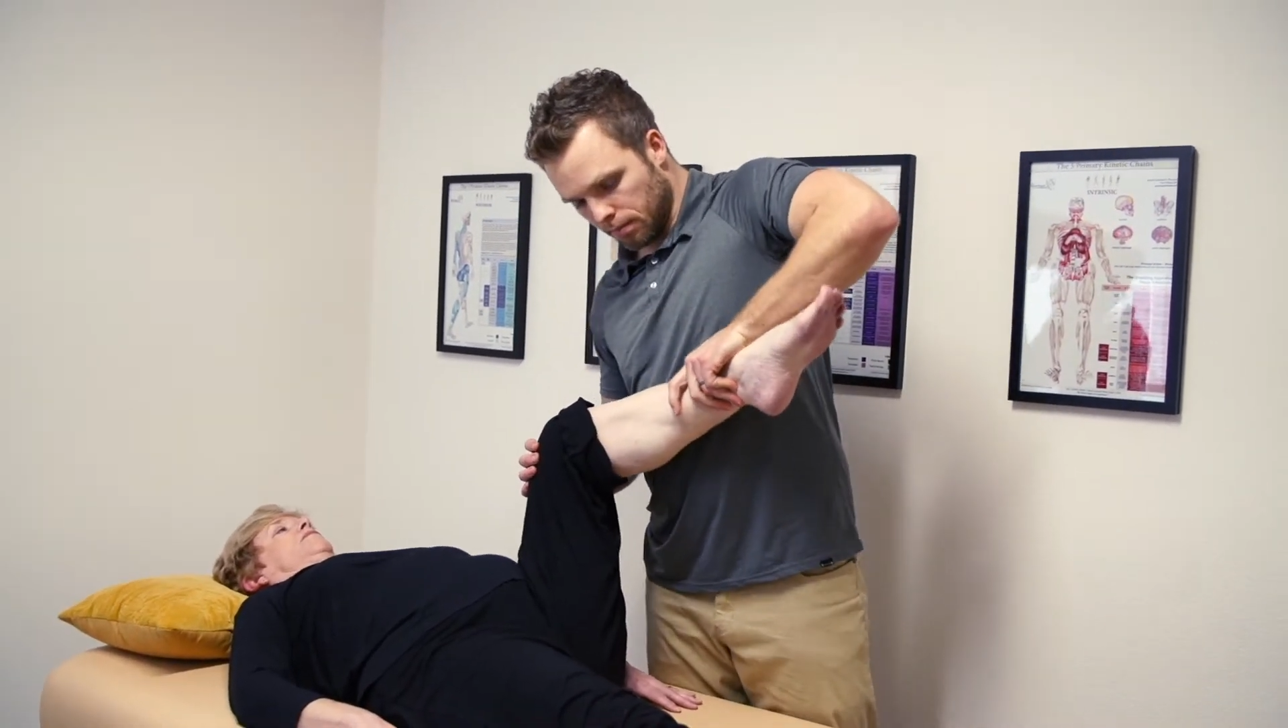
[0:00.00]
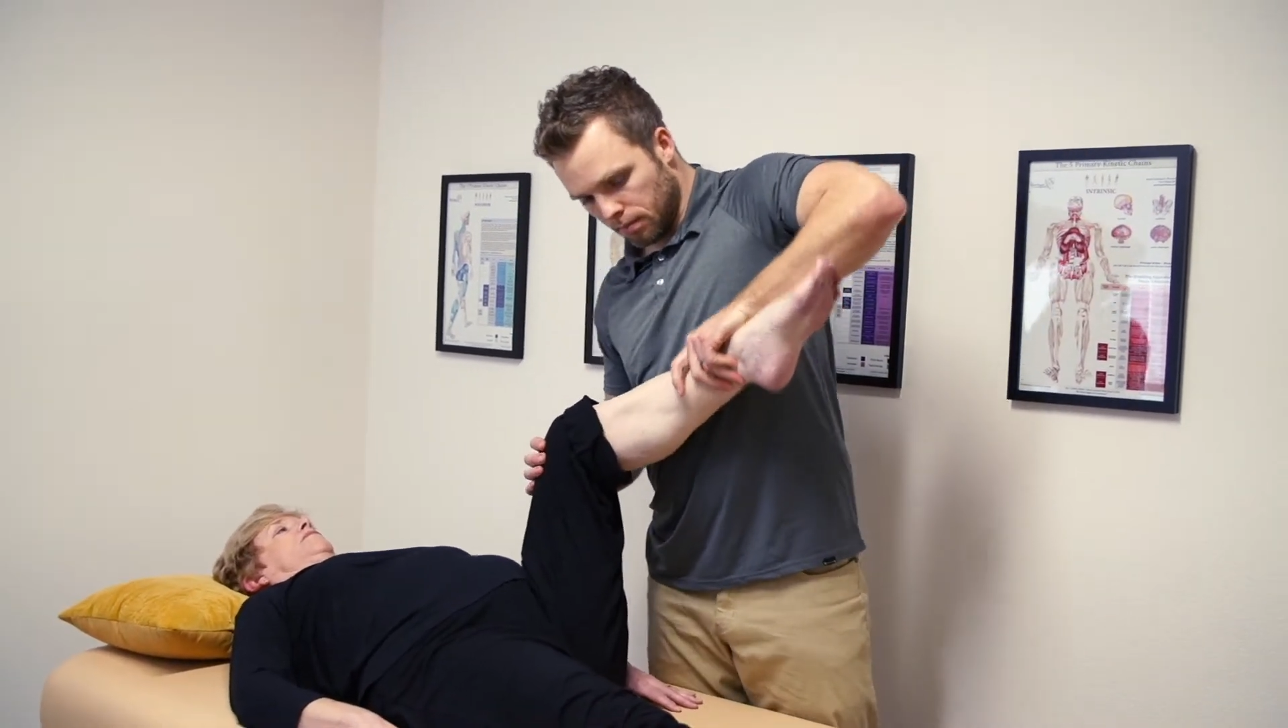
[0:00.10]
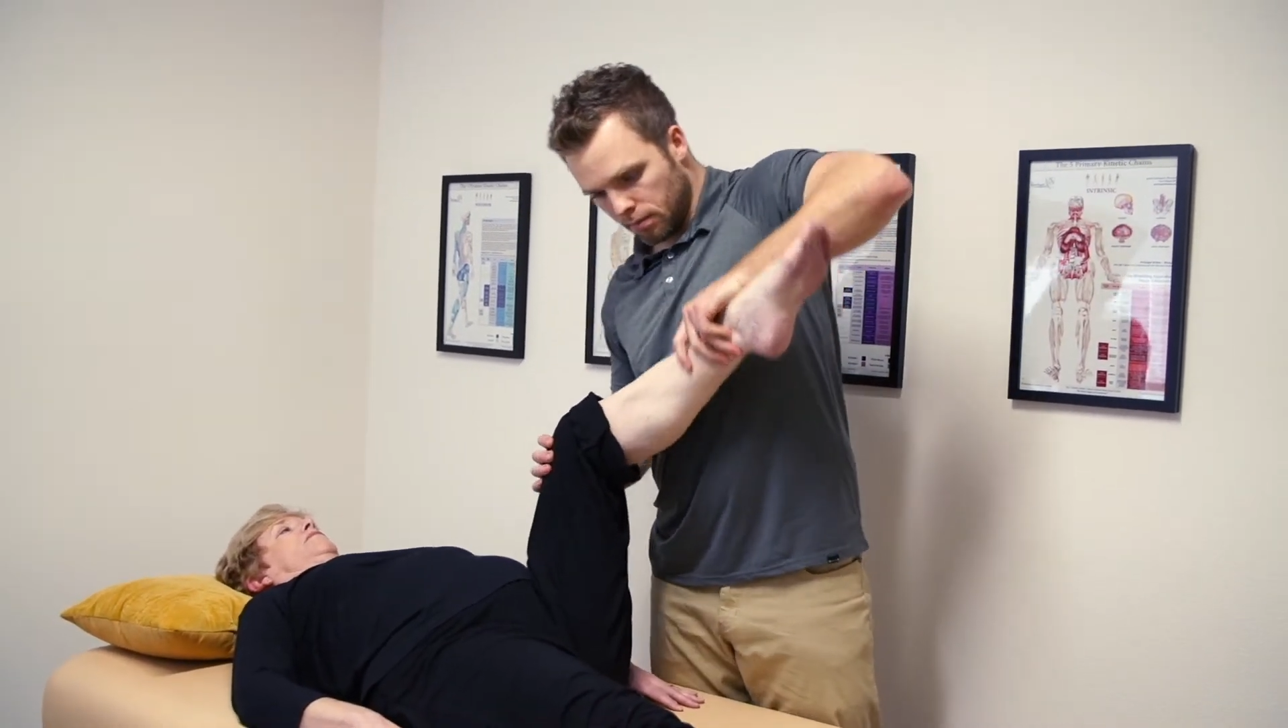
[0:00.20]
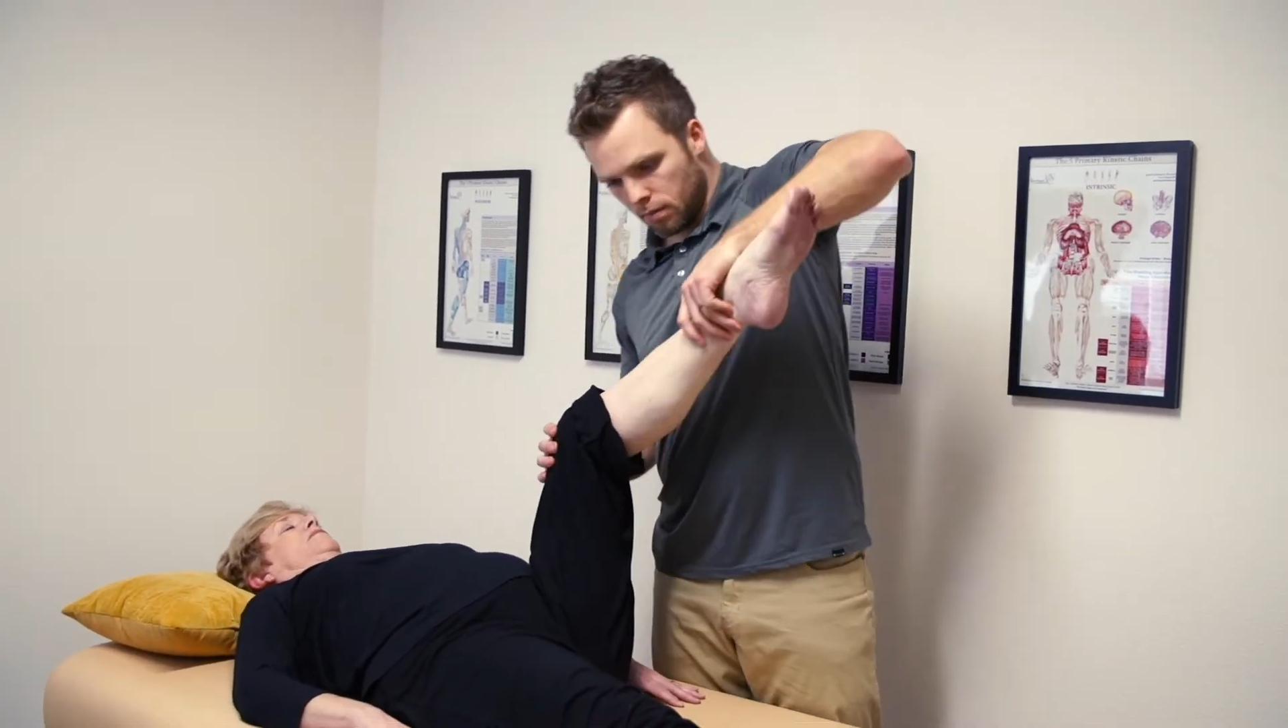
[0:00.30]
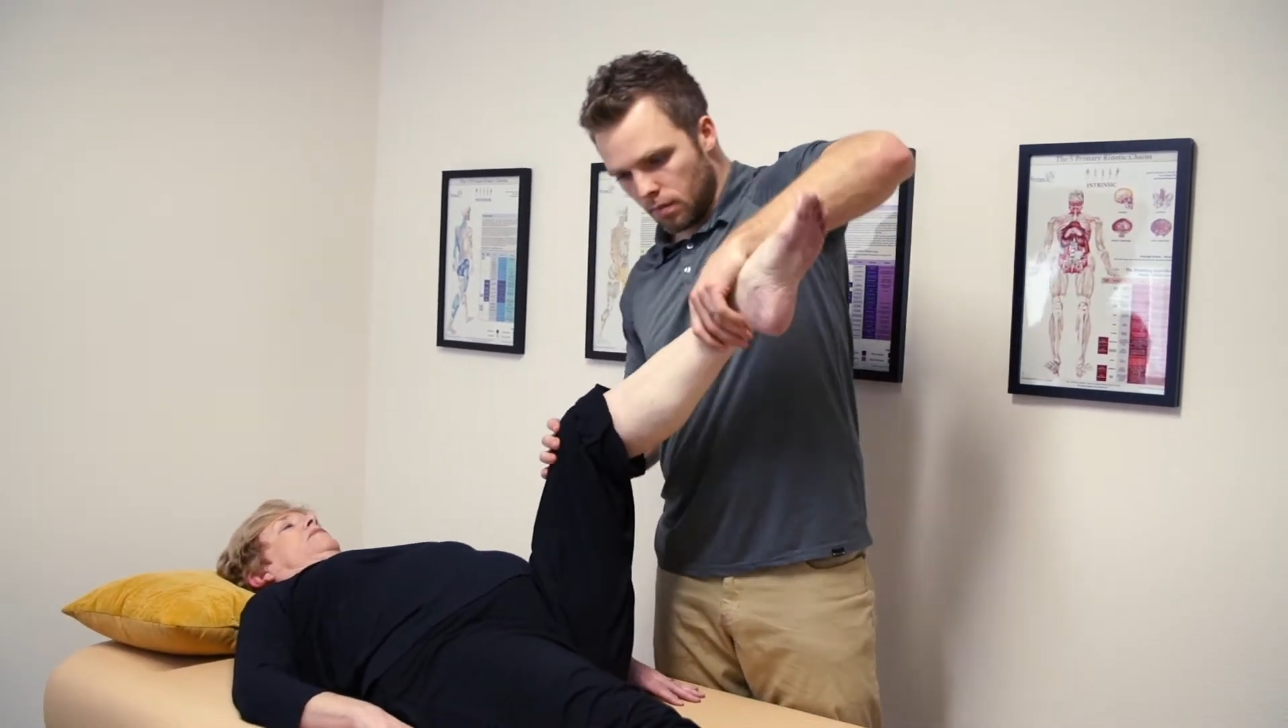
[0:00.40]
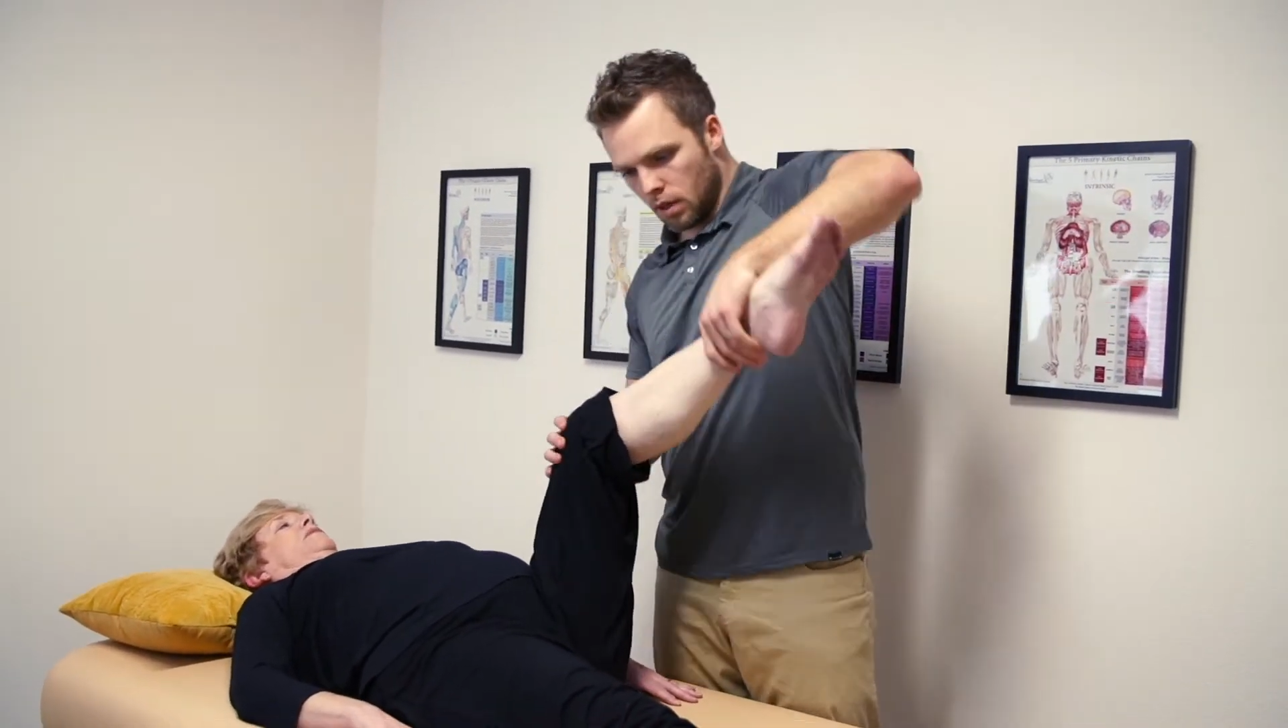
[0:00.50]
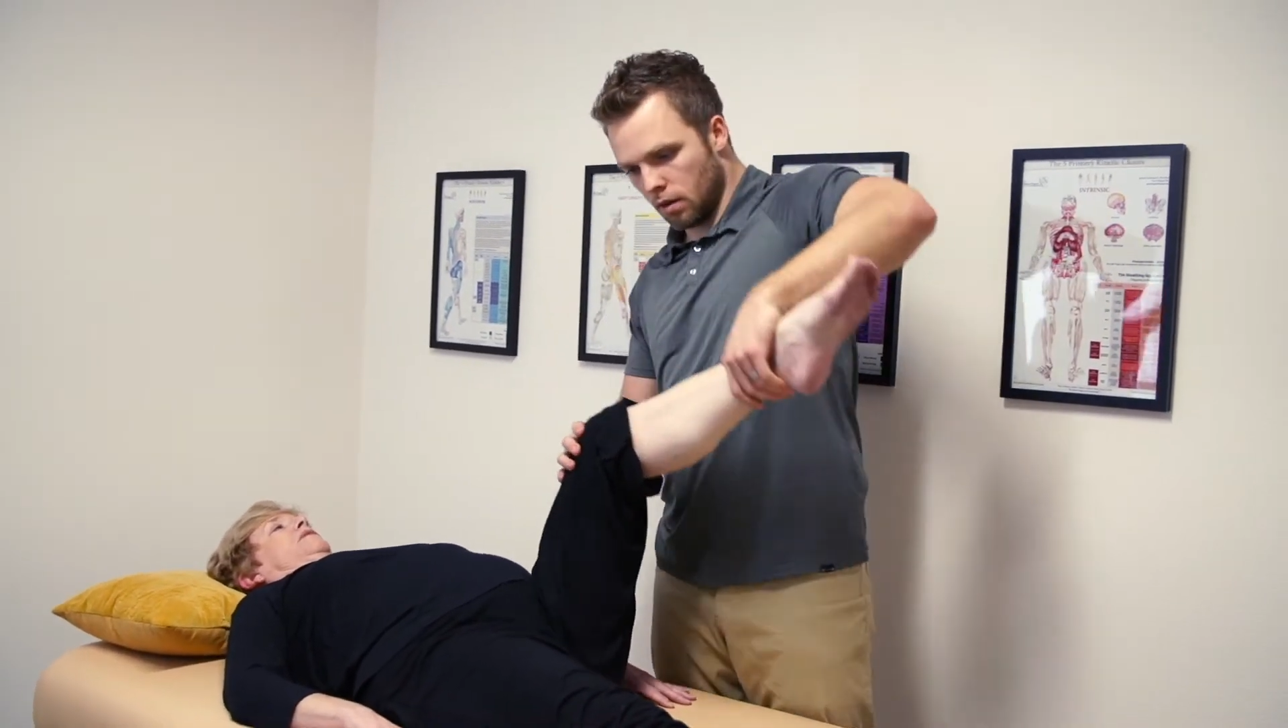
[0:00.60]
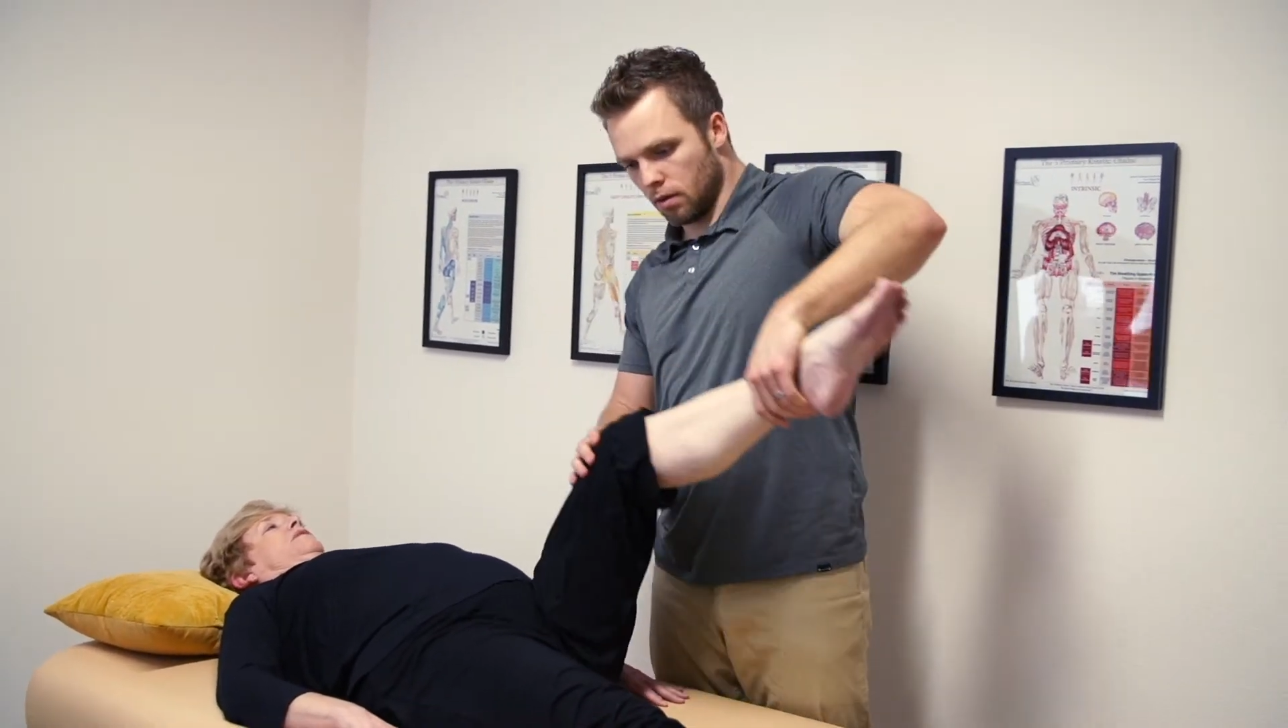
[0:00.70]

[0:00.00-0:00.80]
one thing,